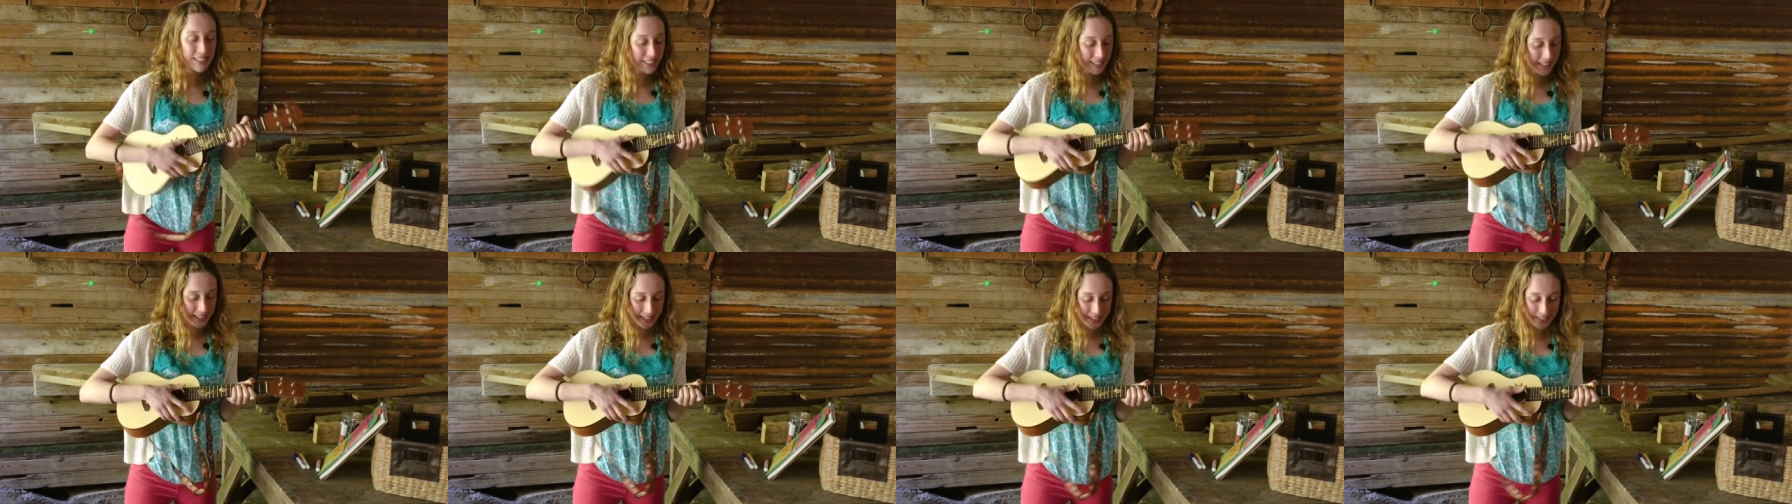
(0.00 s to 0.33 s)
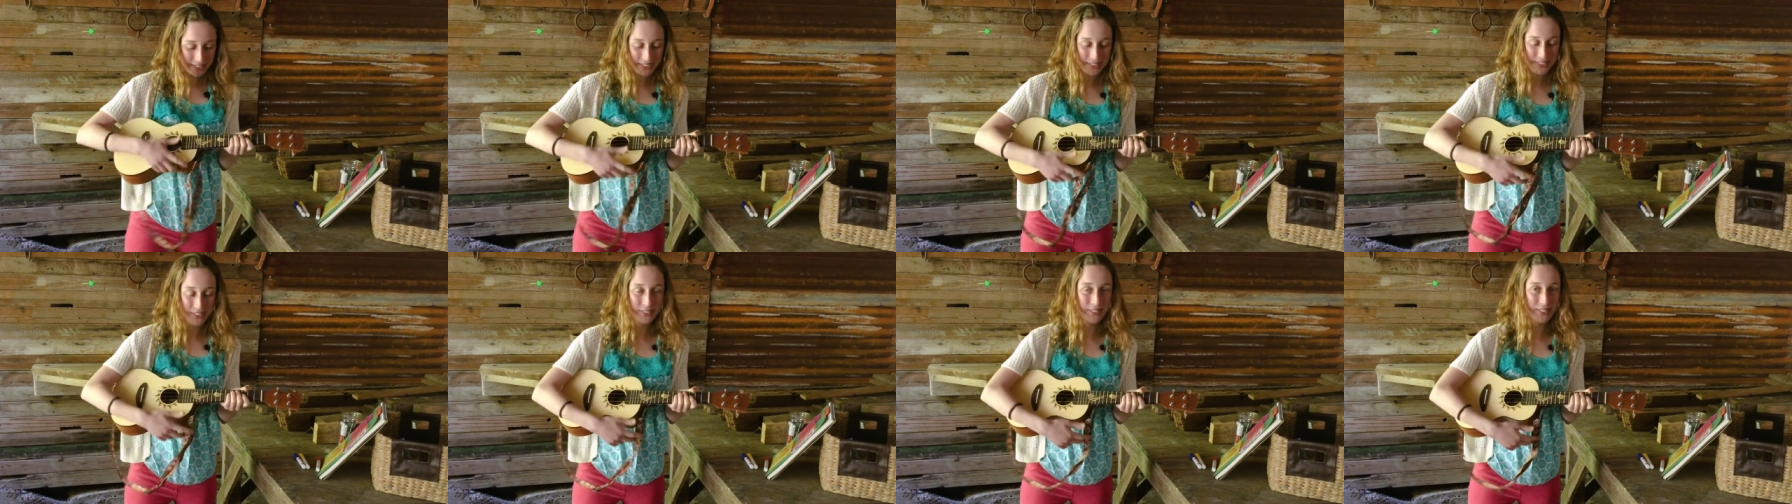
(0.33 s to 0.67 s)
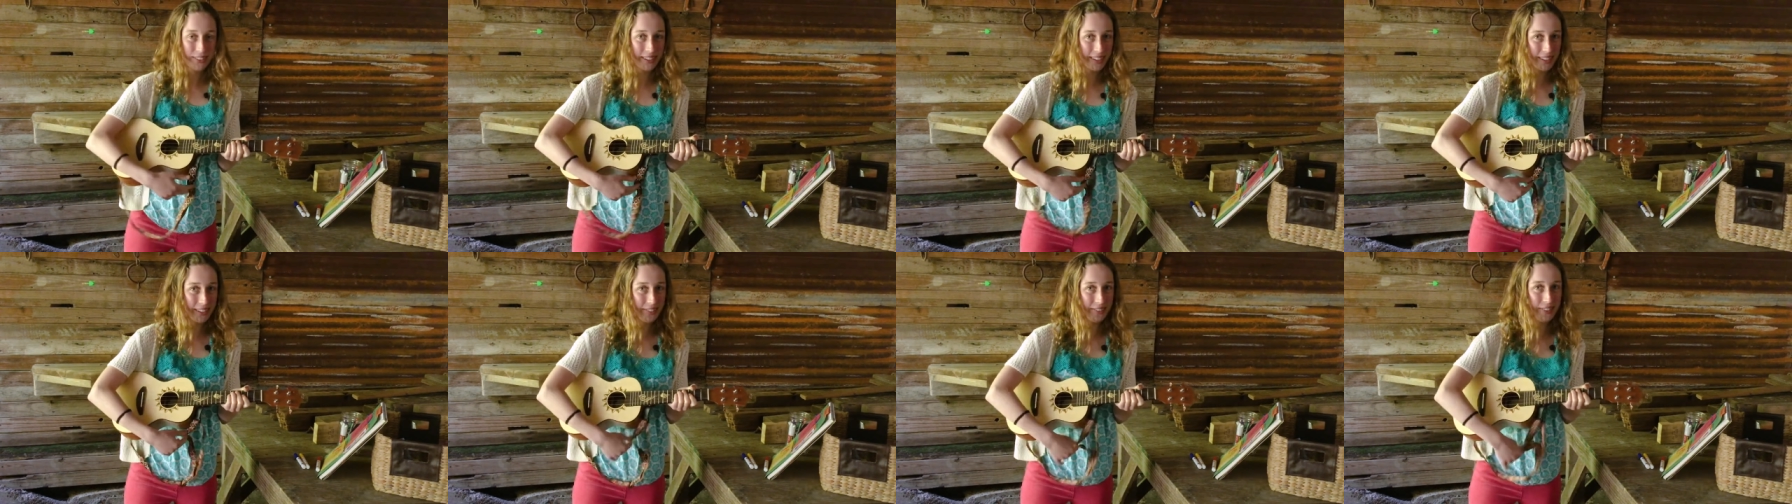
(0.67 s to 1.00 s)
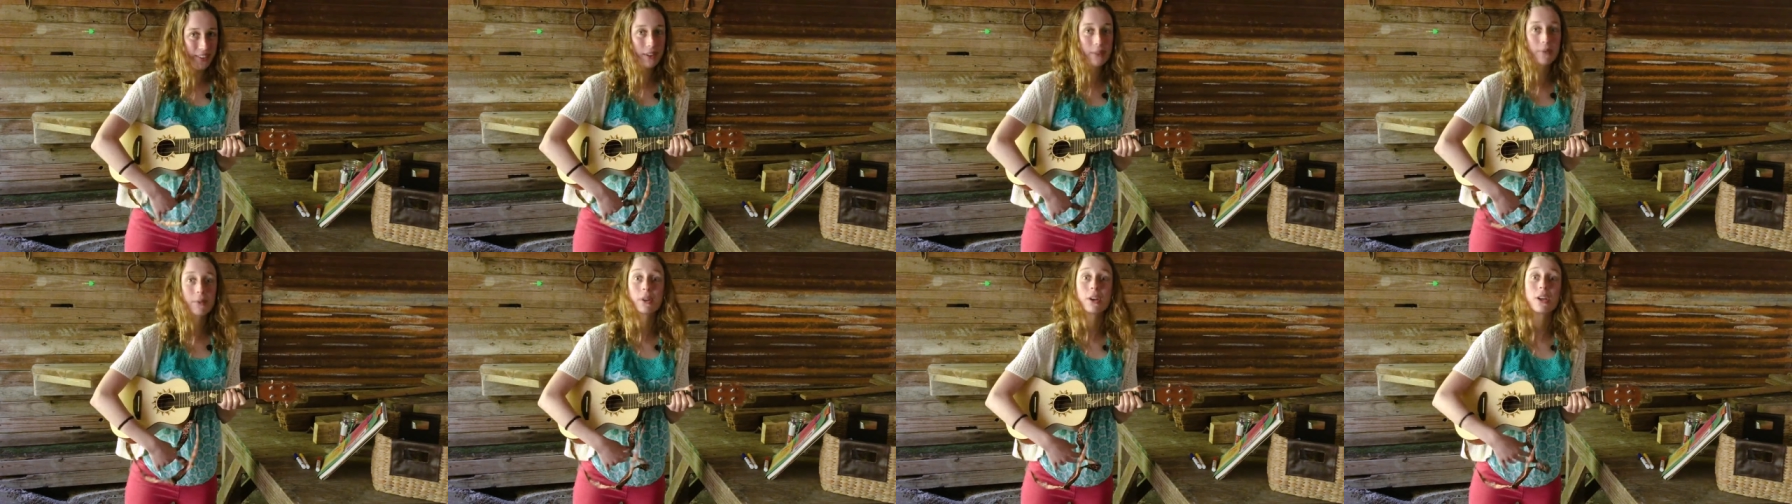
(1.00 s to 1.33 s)
This was really
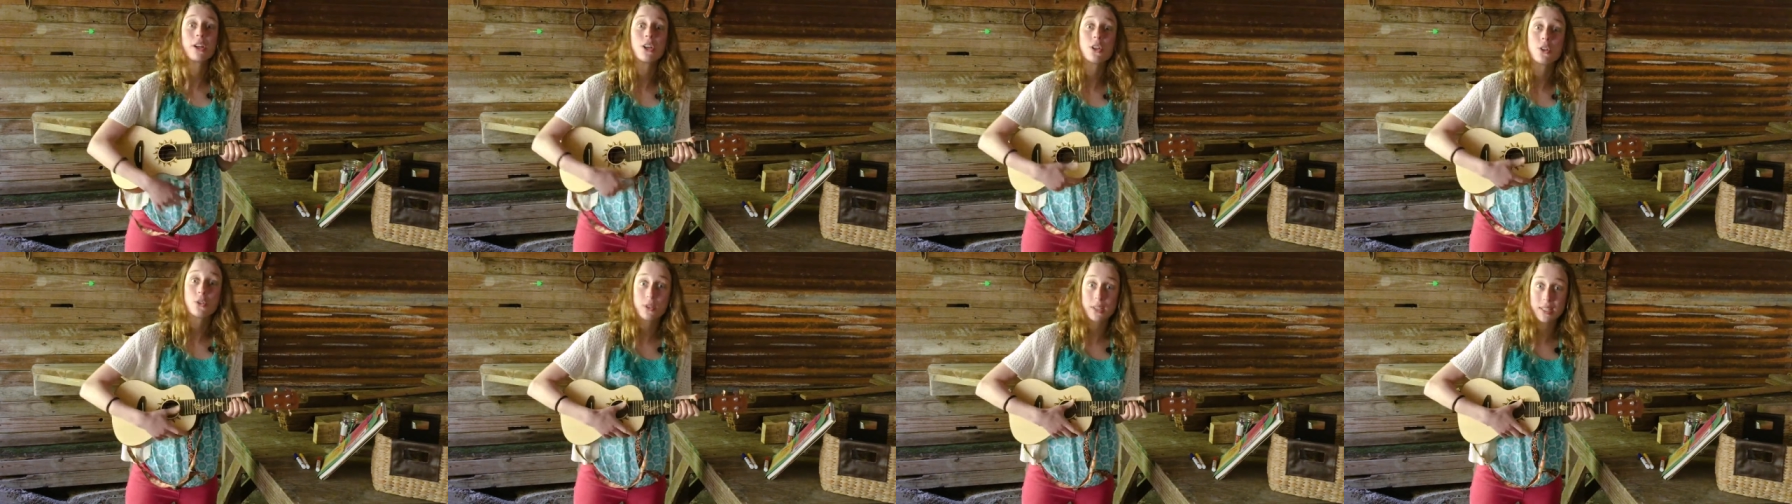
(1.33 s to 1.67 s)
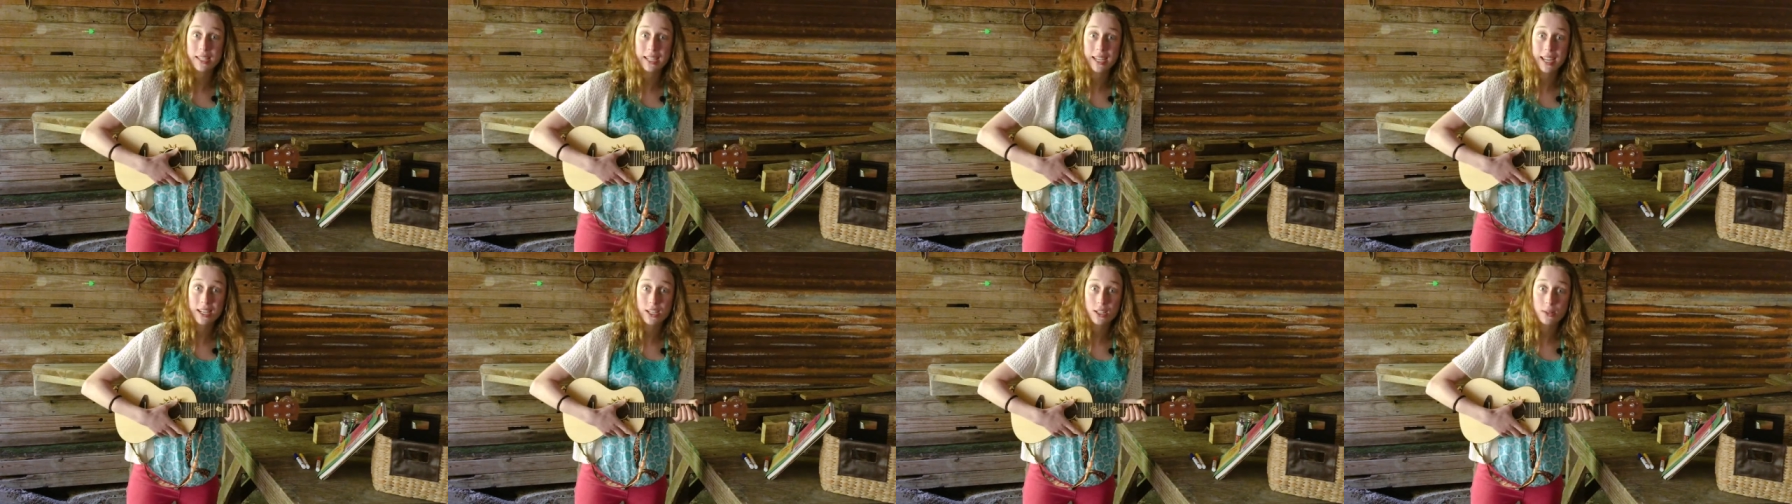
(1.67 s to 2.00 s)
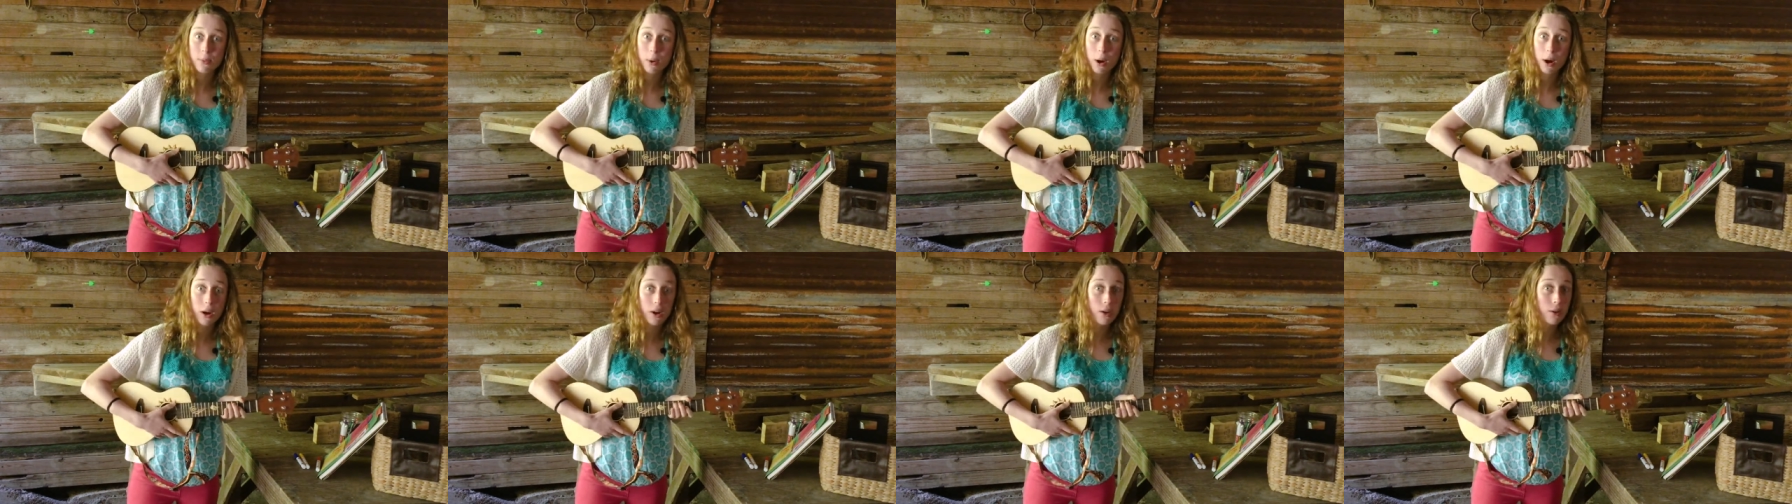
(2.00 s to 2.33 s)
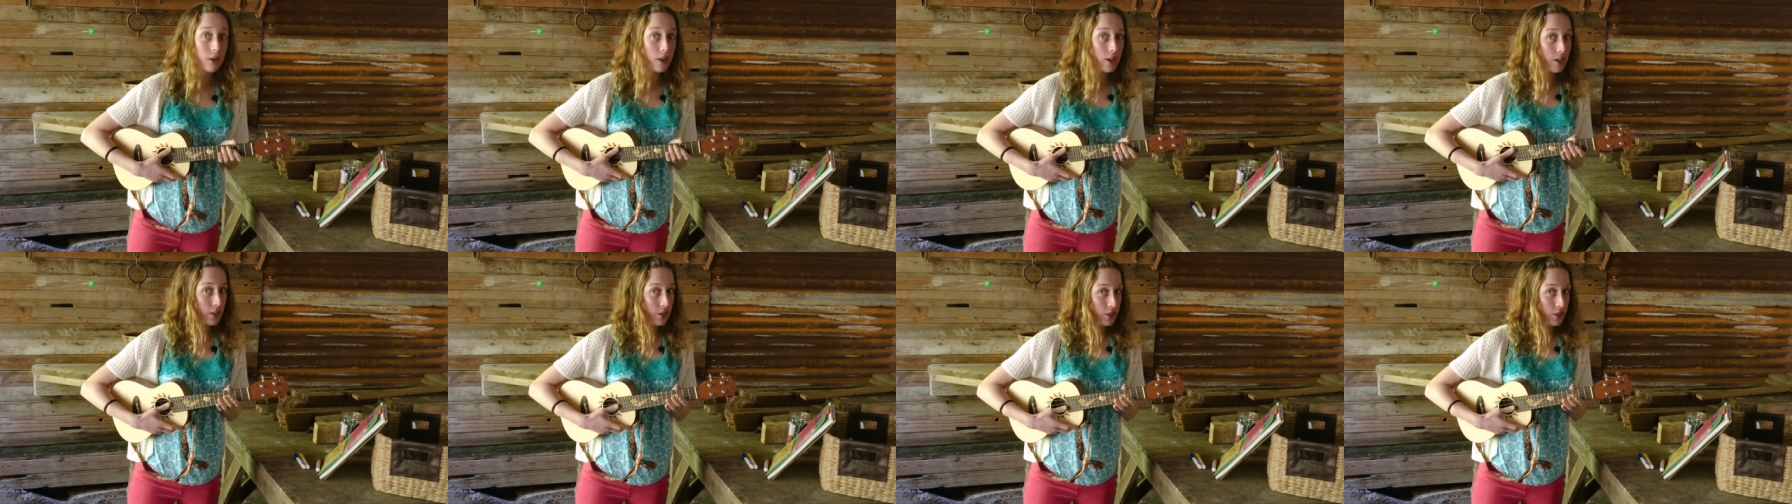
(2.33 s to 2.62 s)
fun. We're going to do this again tomorrow.